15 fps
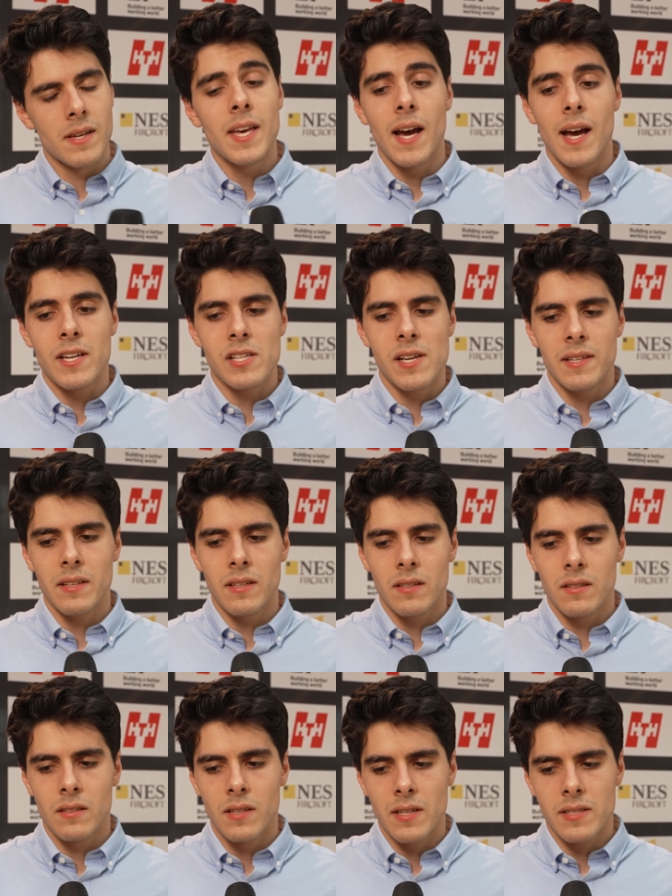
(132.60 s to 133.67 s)
Yeah, actually, I think
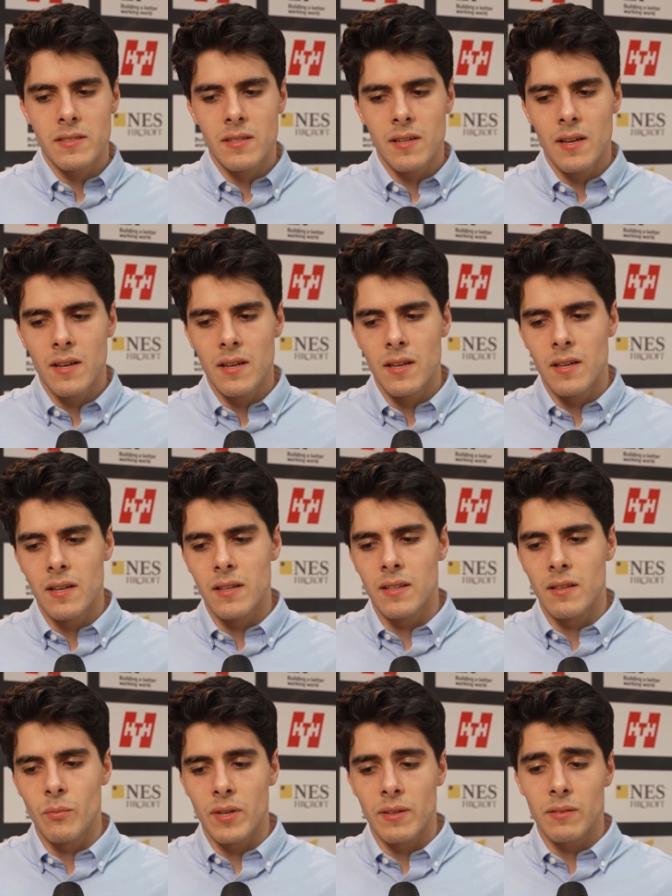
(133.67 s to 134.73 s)
yesterday the,